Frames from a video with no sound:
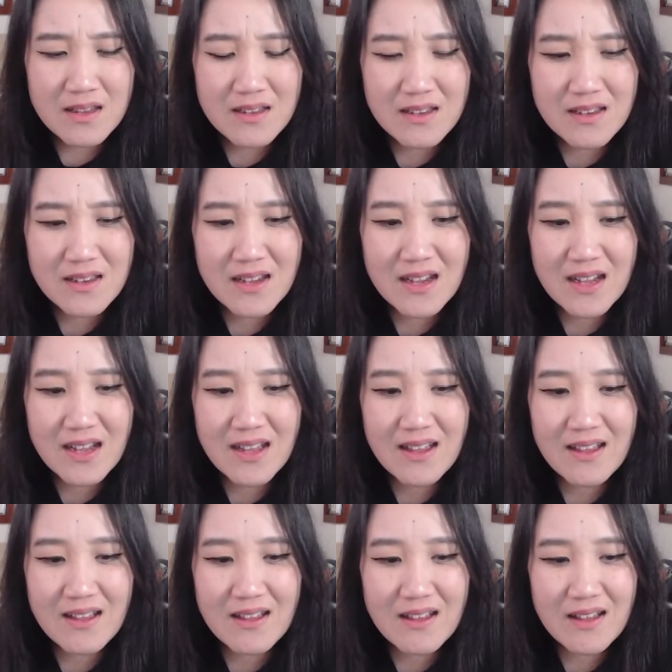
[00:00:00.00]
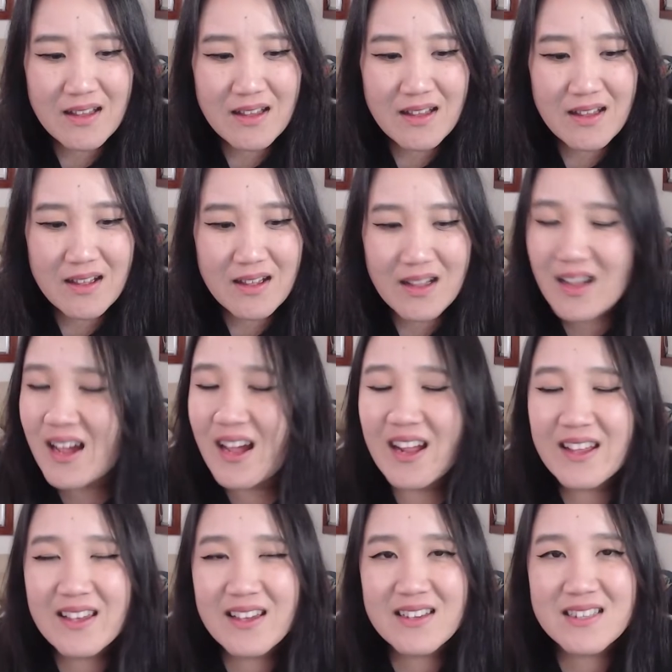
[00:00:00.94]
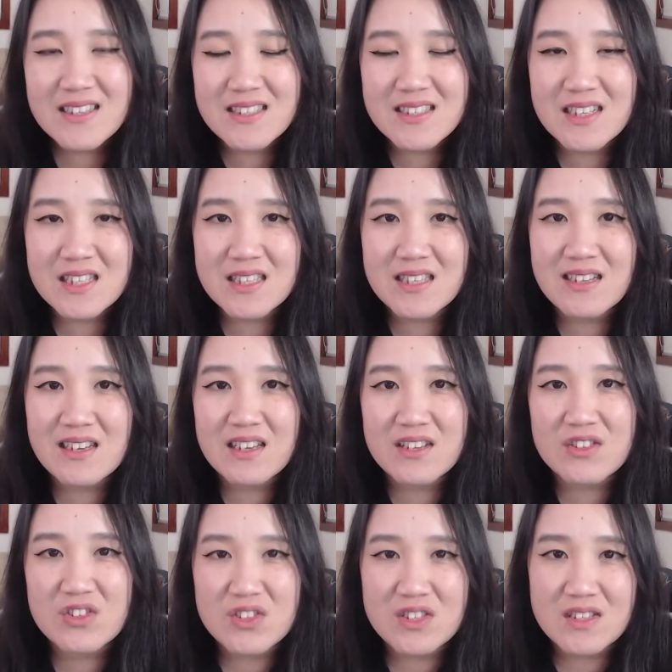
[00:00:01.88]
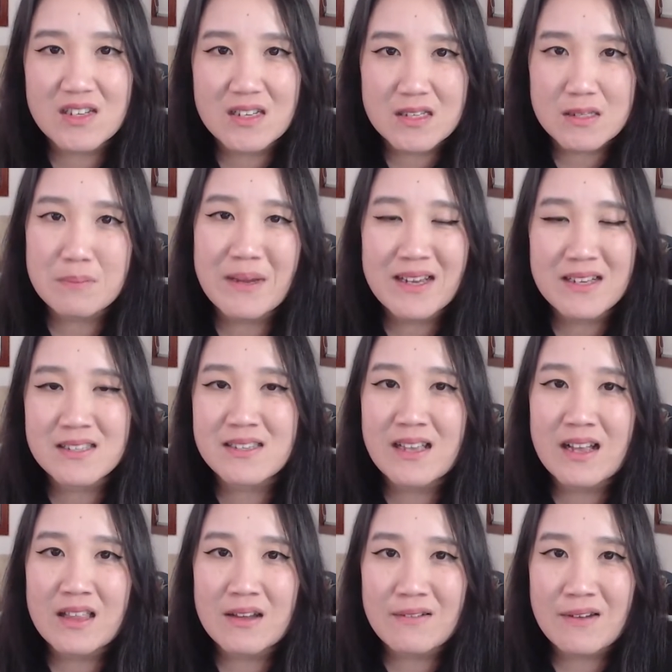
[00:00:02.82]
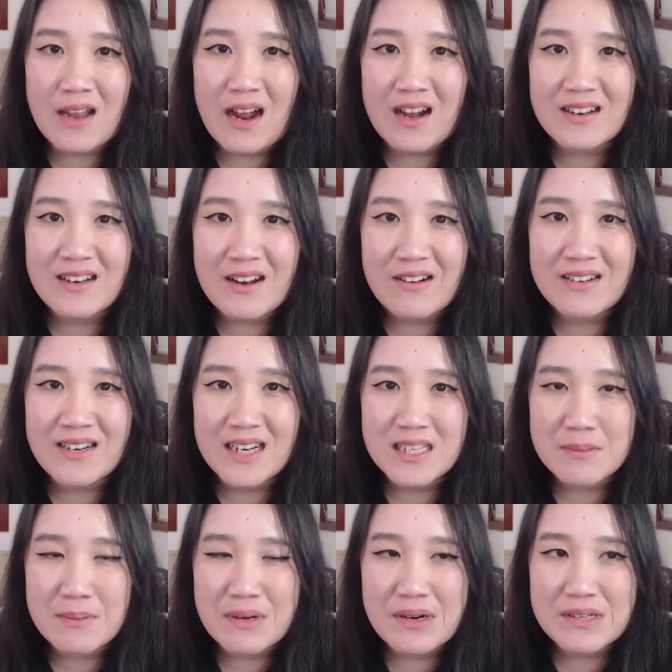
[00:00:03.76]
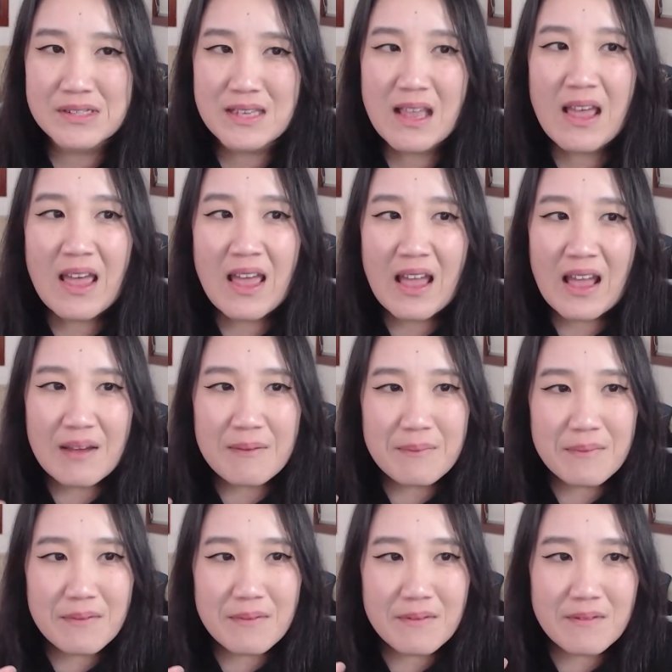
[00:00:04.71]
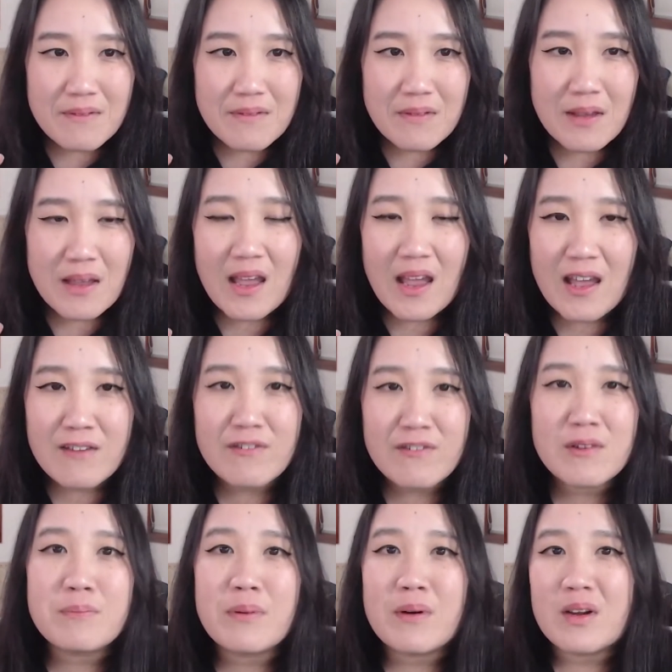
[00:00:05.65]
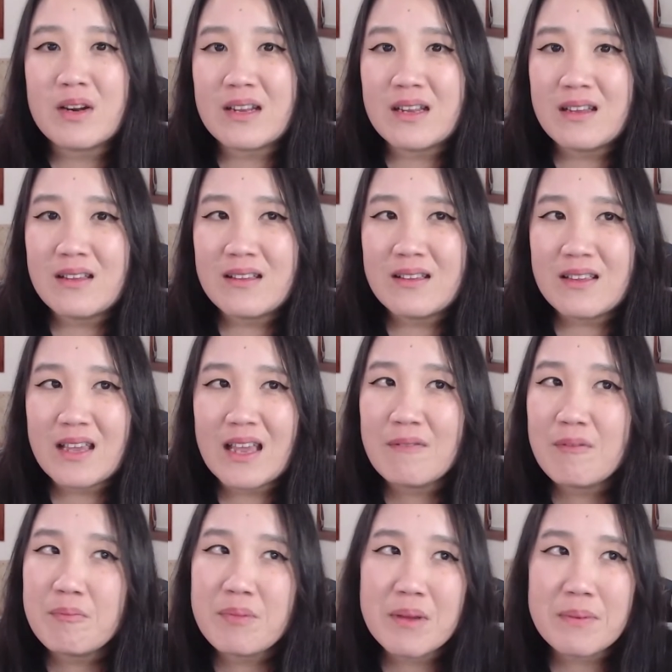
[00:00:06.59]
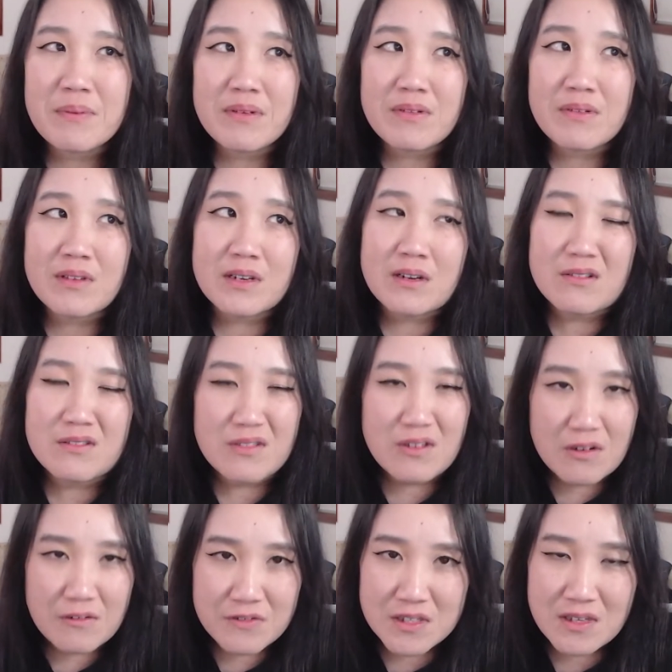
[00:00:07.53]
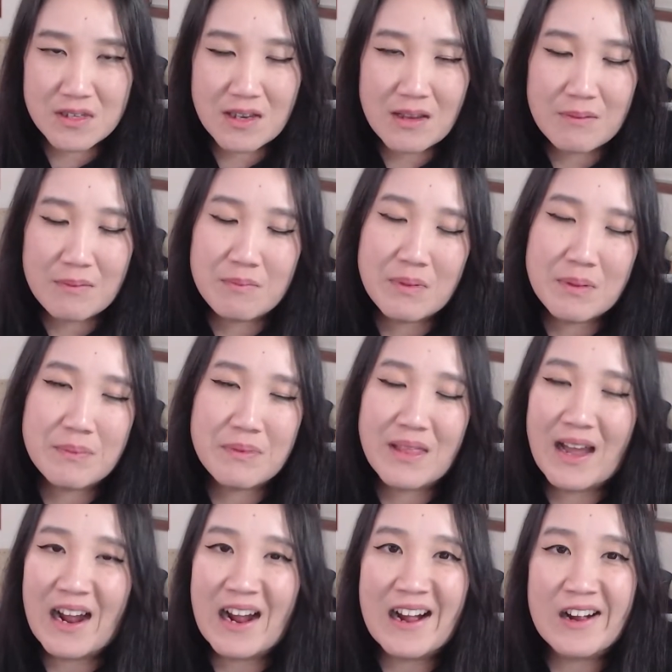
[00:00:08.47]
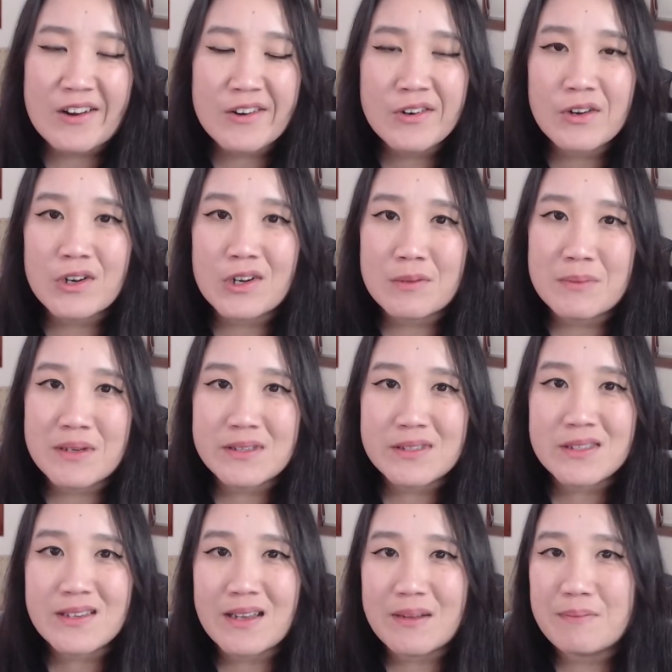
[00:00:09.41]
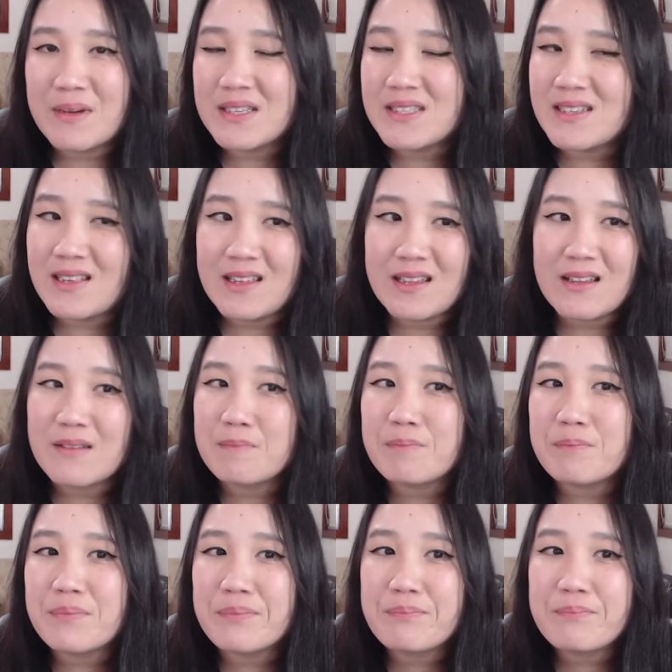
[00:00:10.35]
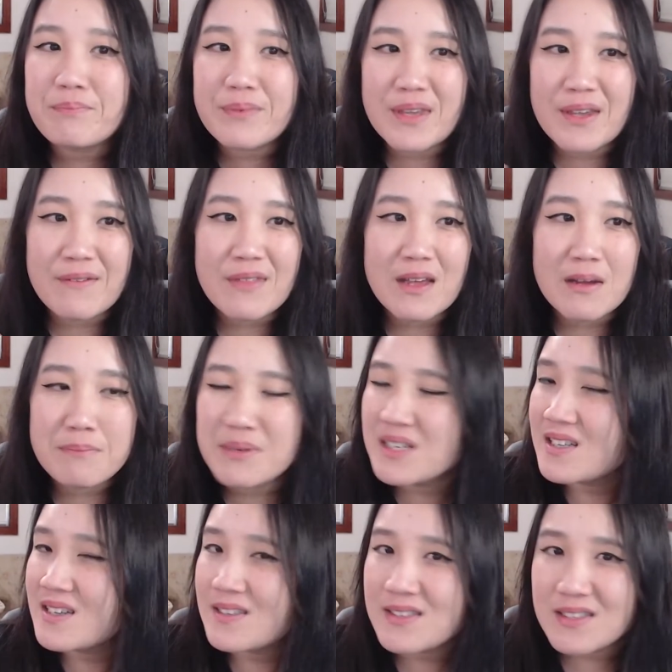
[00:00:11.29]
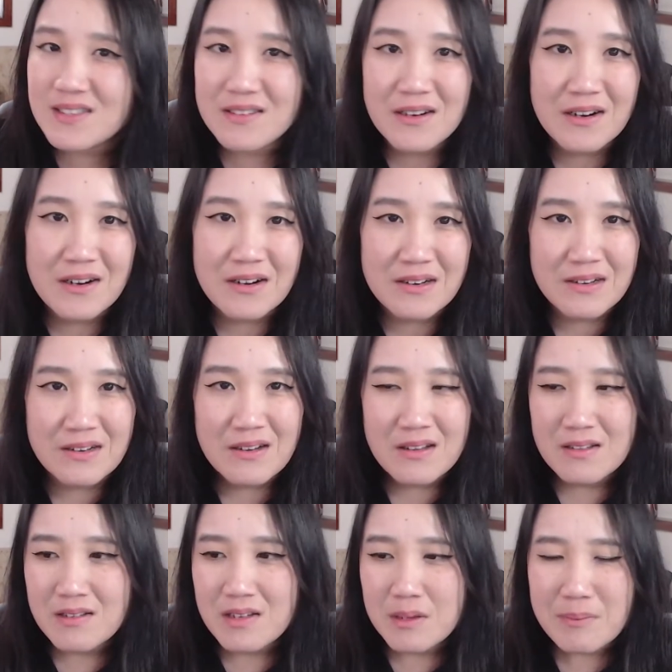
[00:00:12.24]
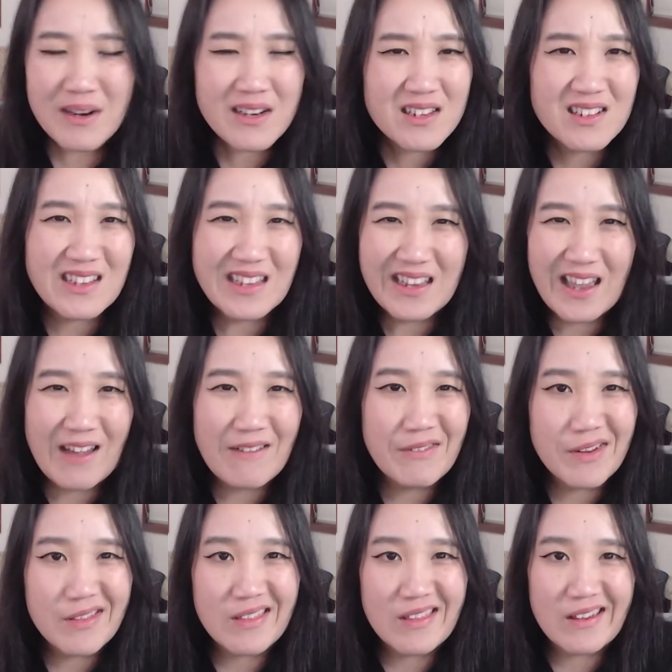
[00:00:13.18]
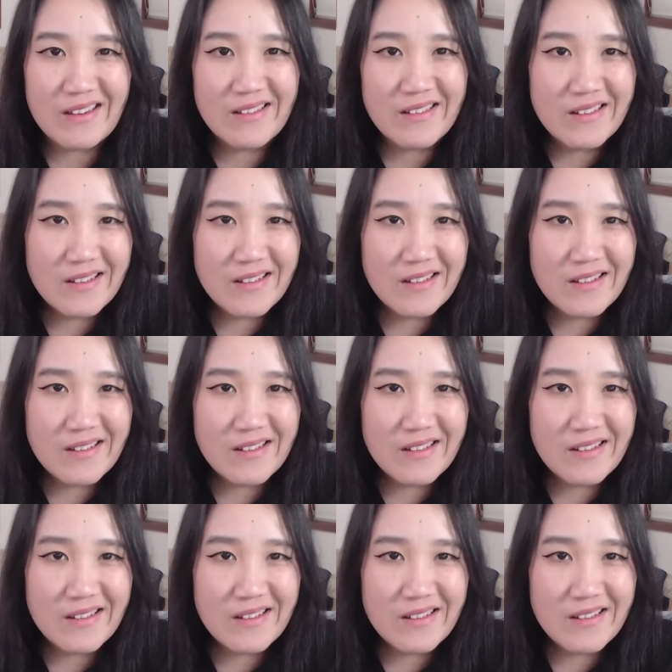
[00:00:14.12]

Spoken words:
it's just an interesting space now that we are nowadays, because everybody, even people, you know, obviously even people that are anonymous, can basically give their opinions on practically everything,